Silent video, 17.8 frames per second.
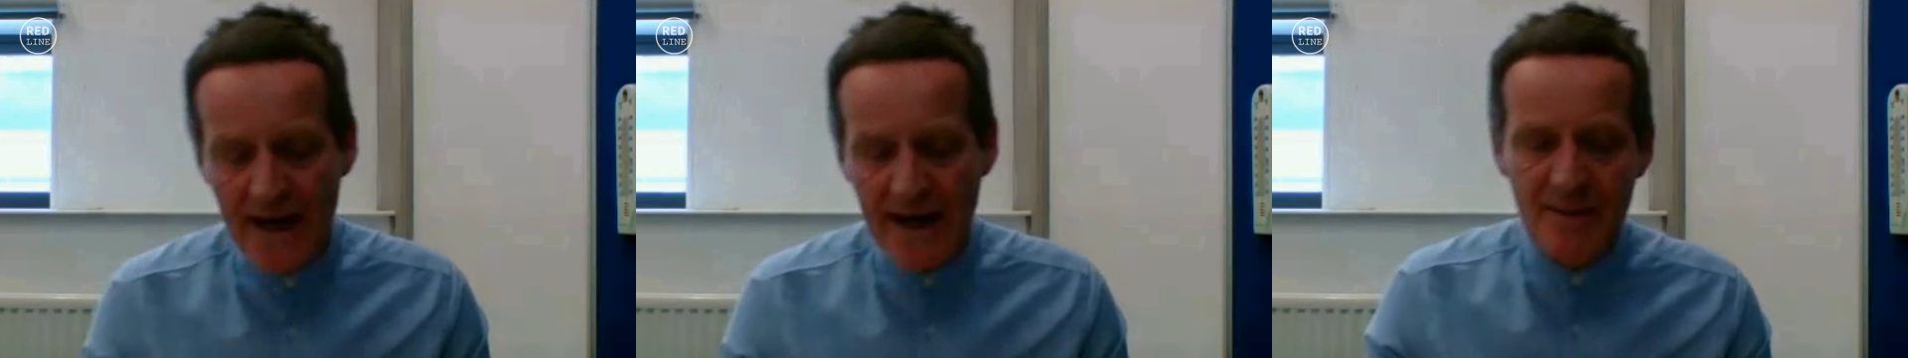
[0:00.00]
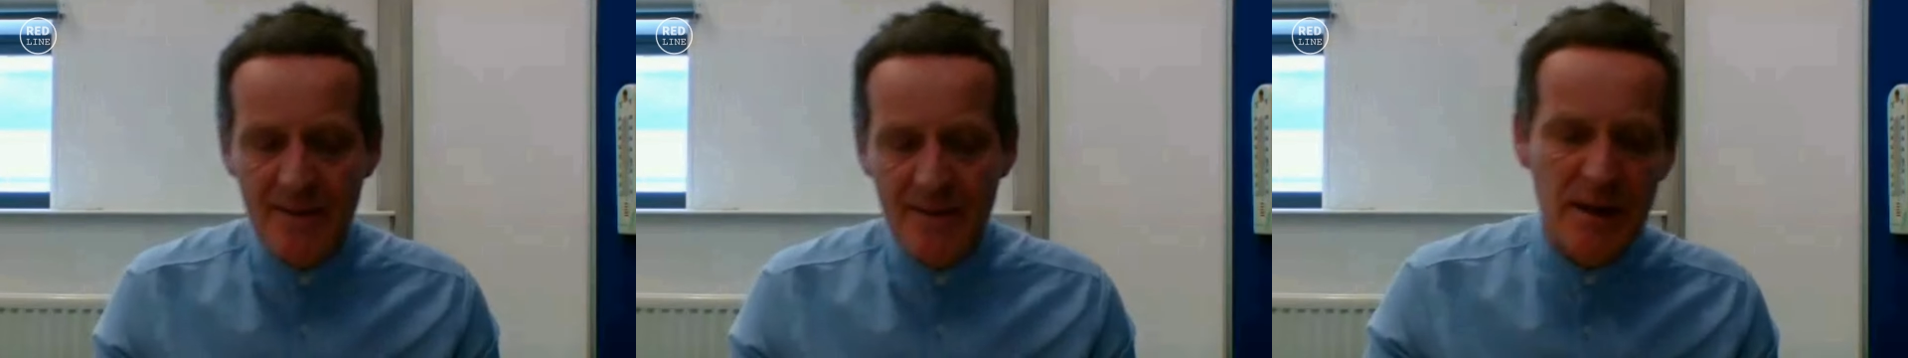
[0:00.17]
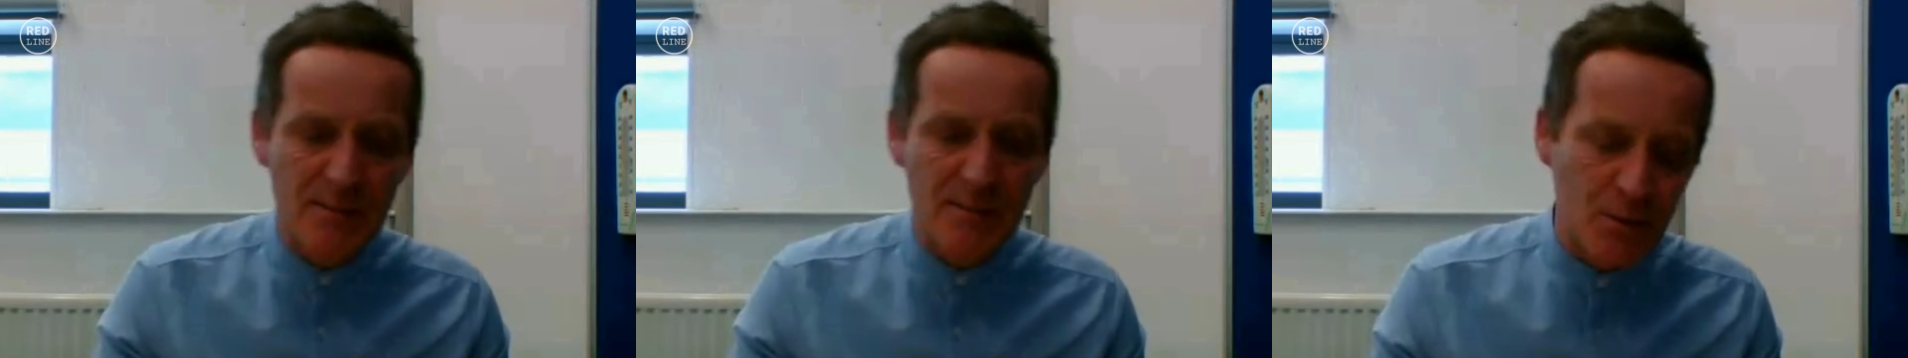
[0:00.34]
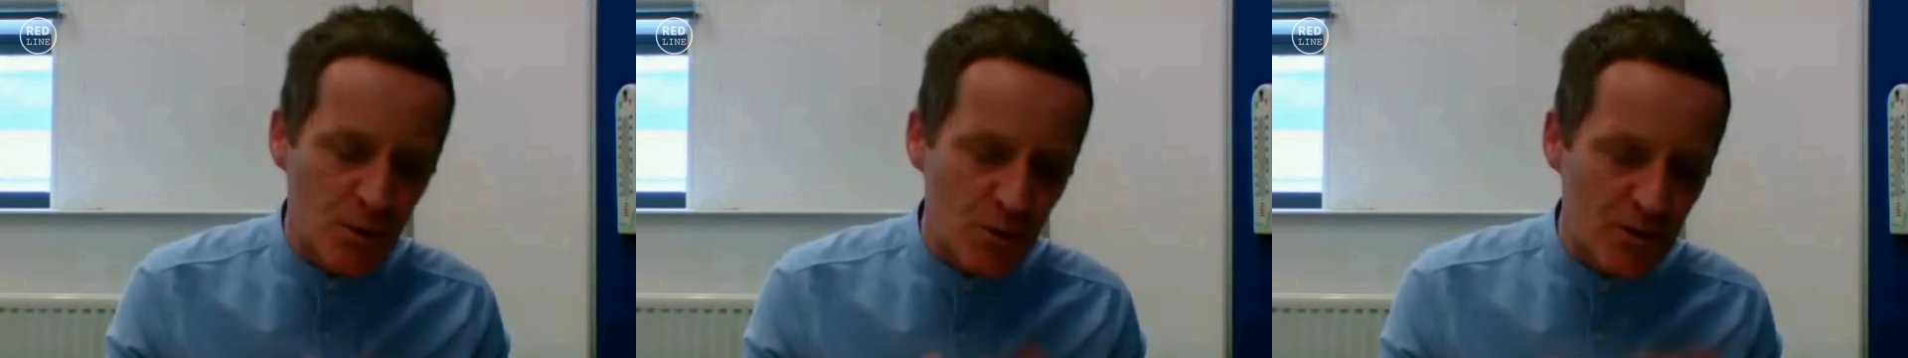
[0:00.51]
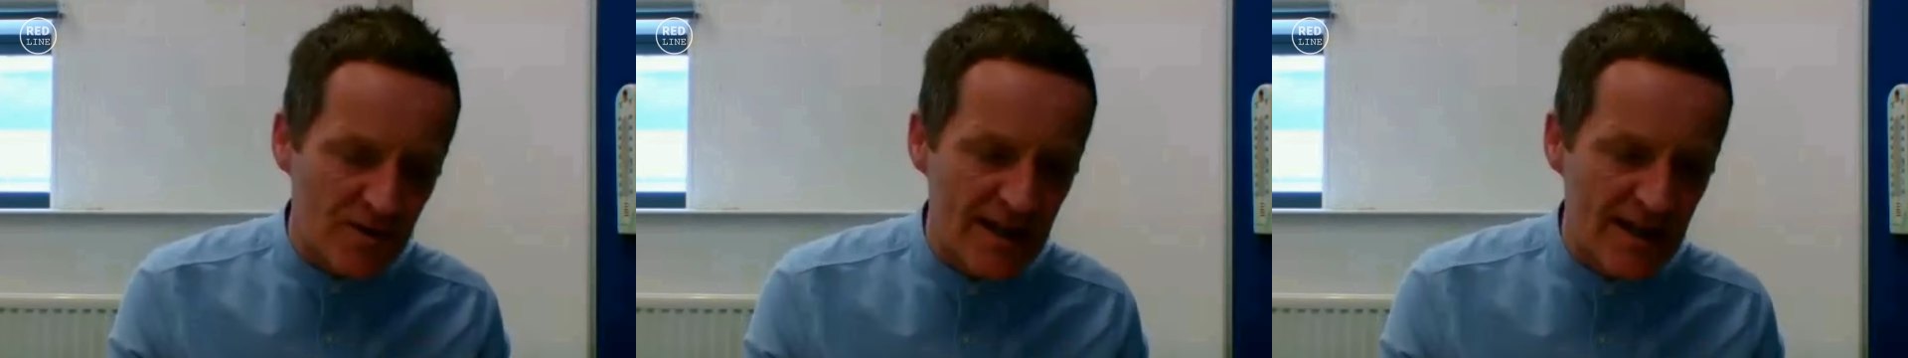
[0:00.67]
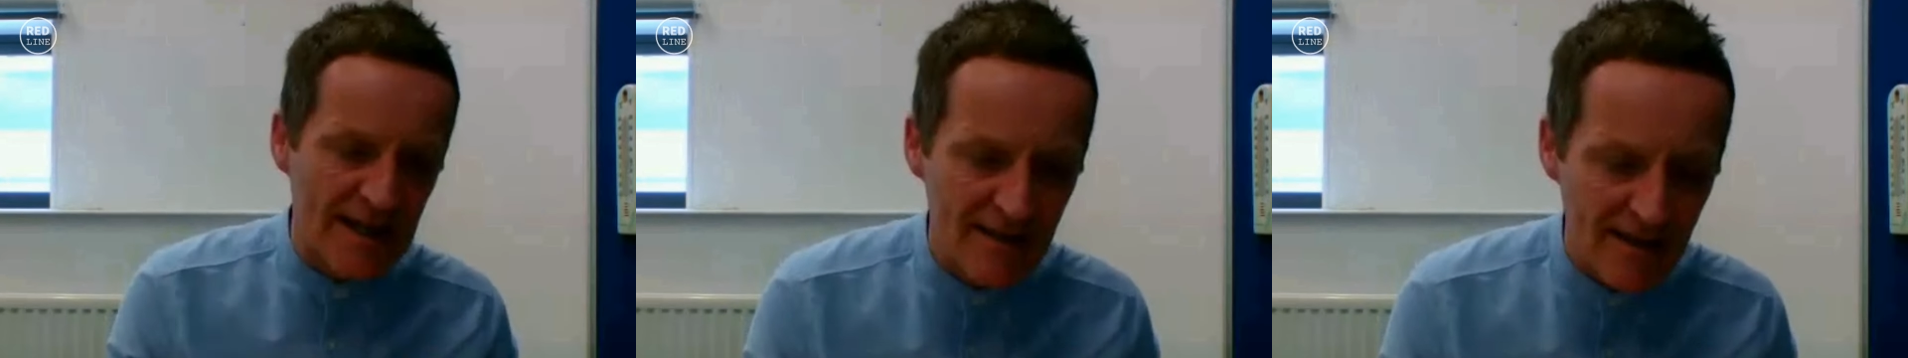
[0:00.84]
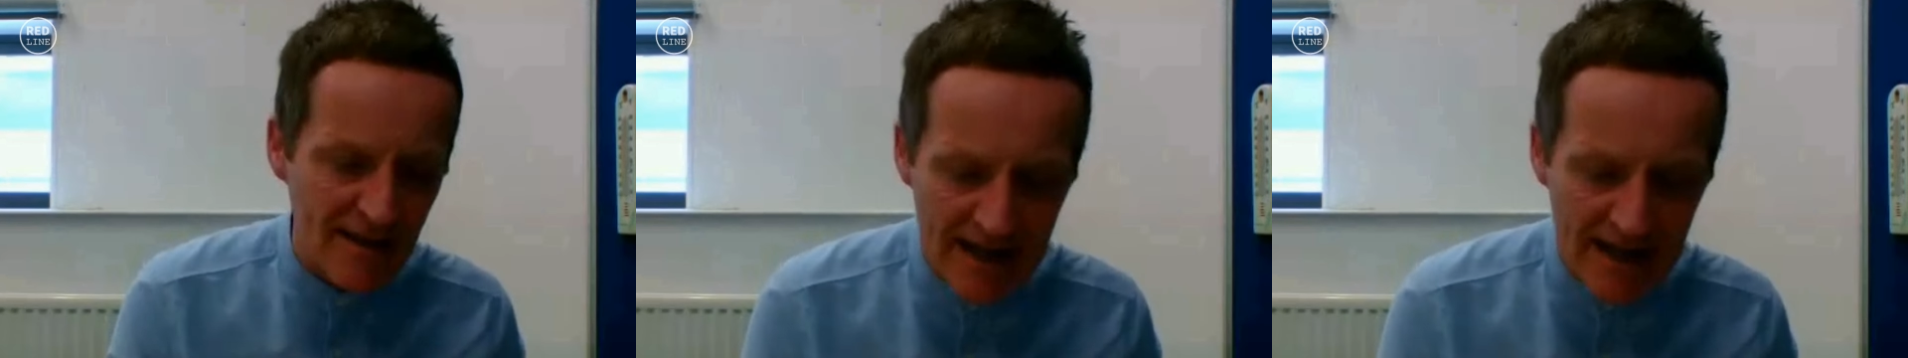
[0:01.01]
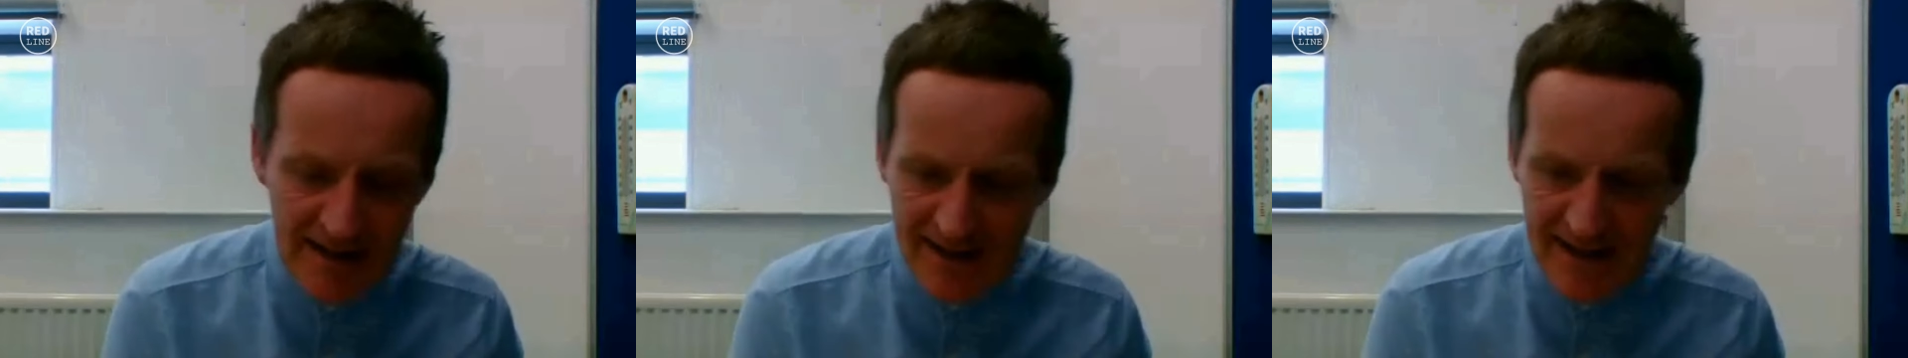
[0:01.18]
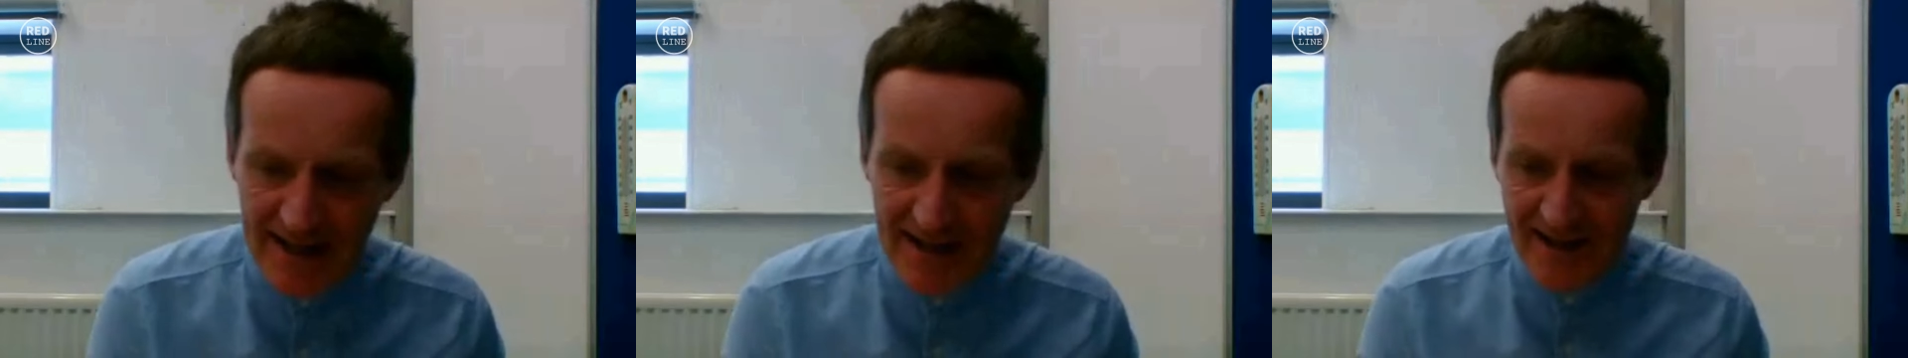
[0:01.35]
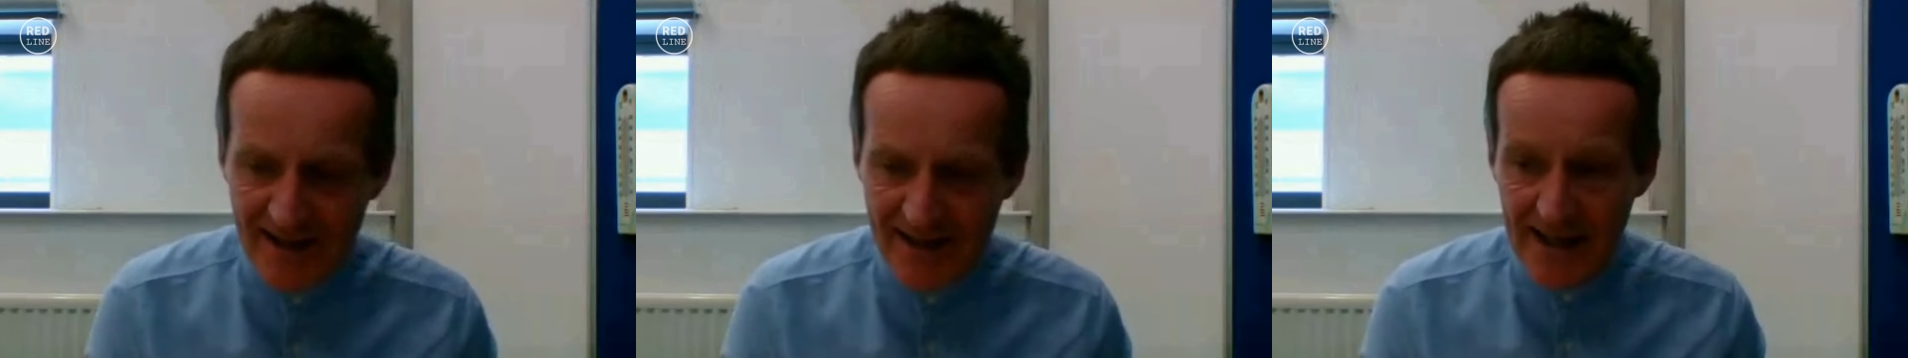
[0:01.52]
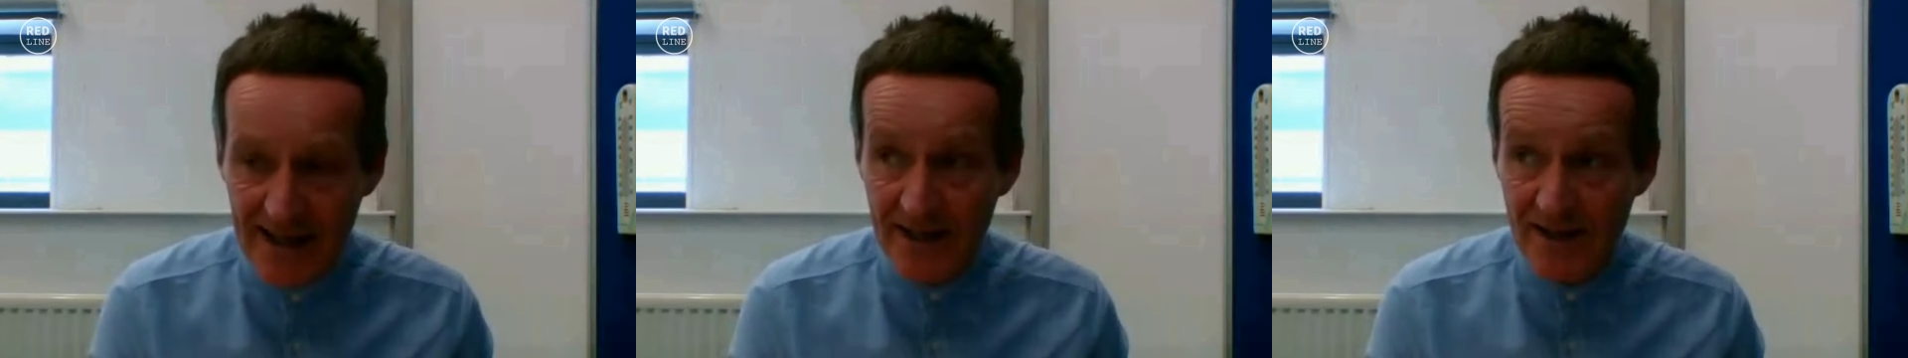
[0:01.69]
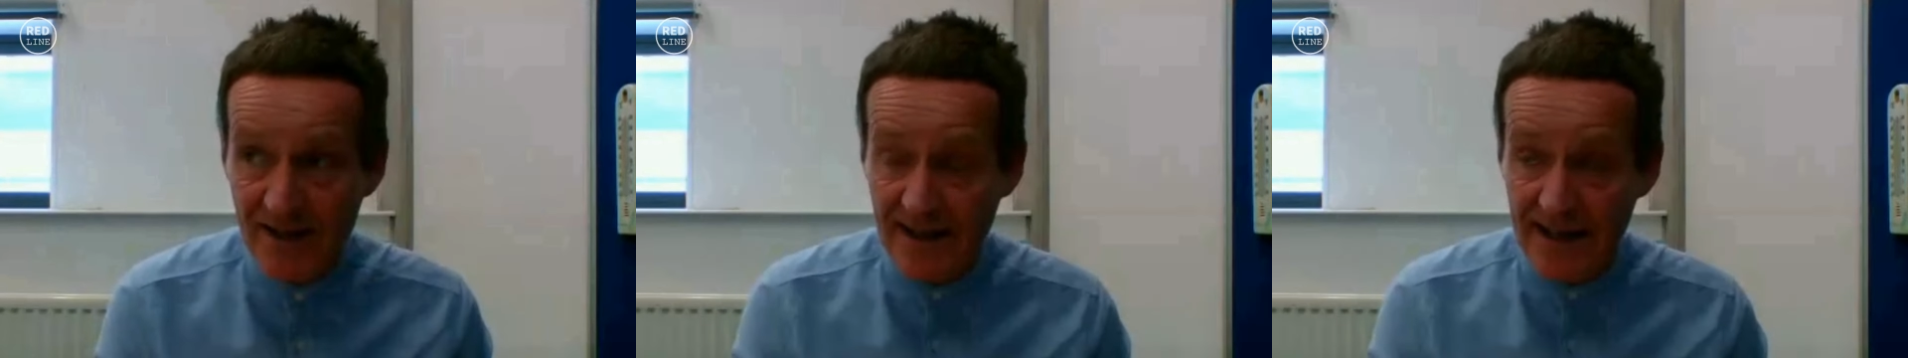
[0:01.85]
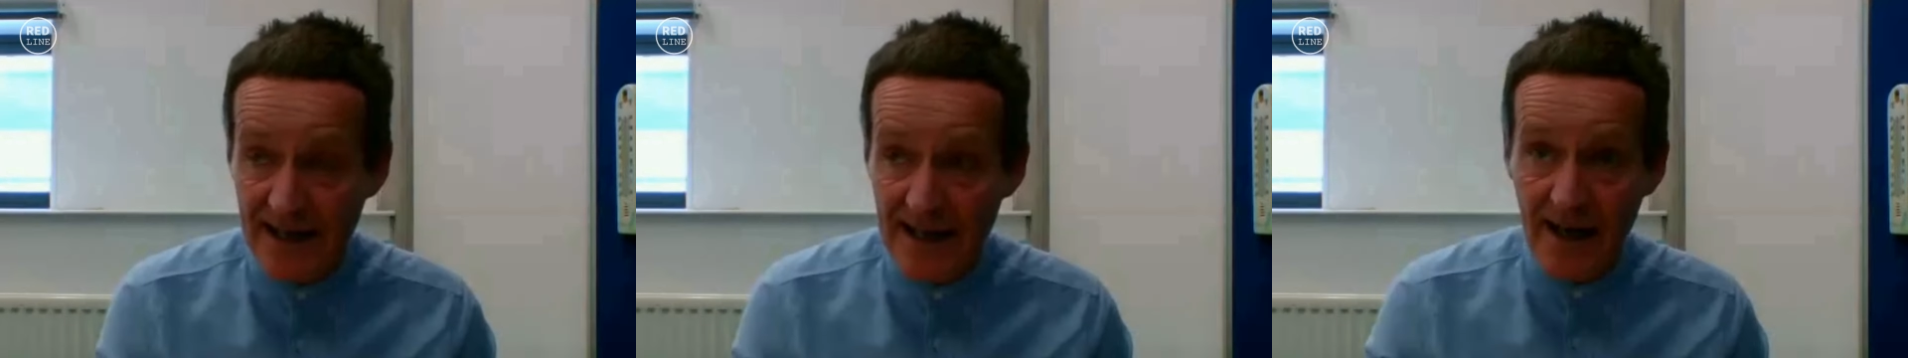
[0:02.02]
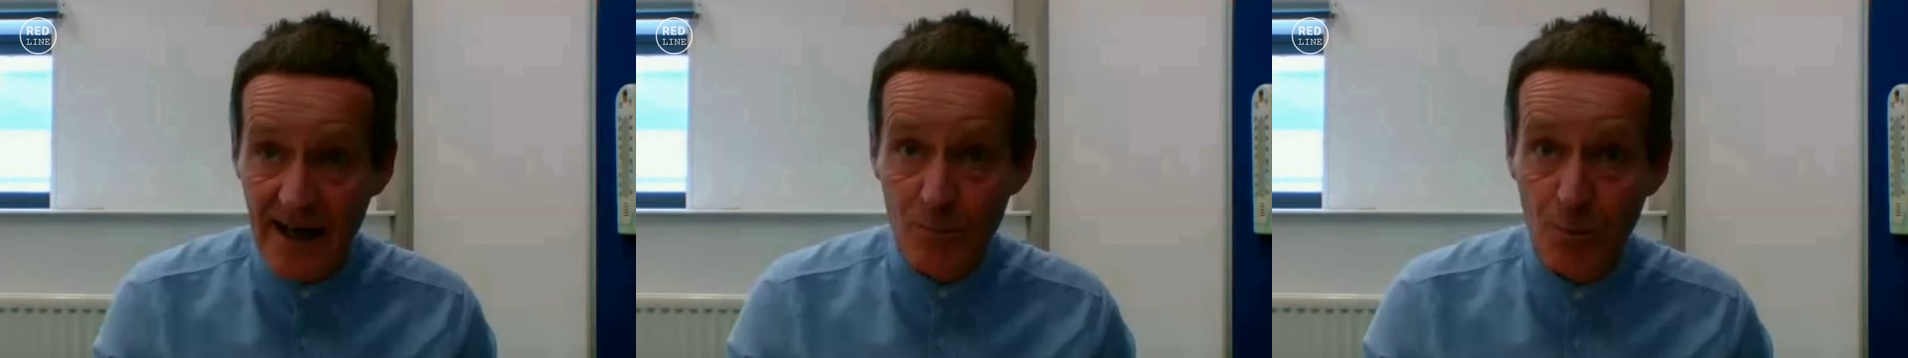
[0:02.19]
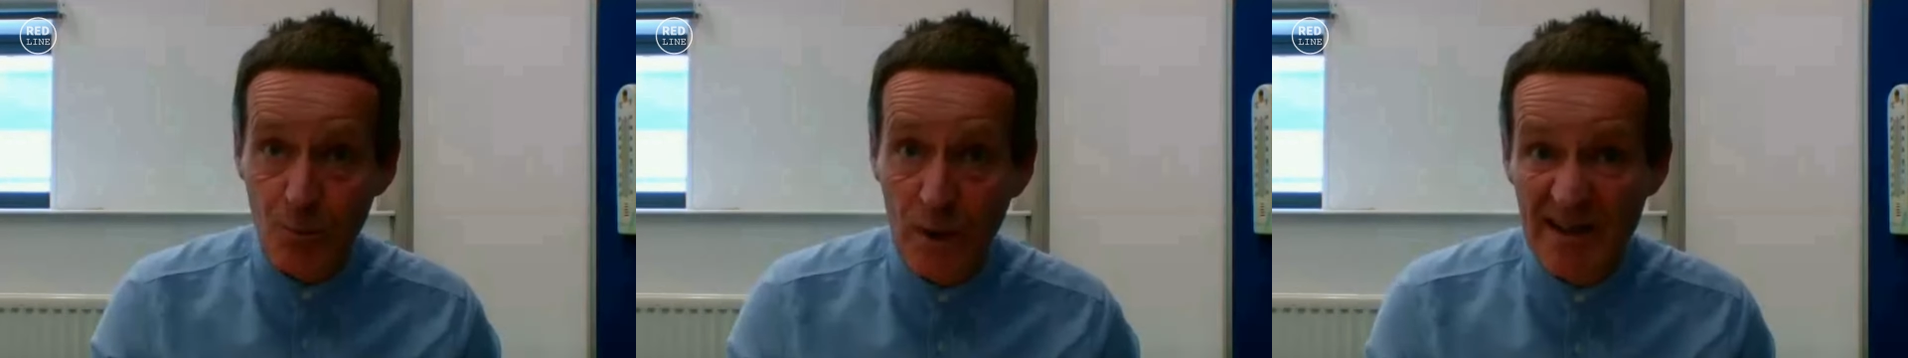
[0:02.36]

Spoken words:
away. People don't take their accent seriously.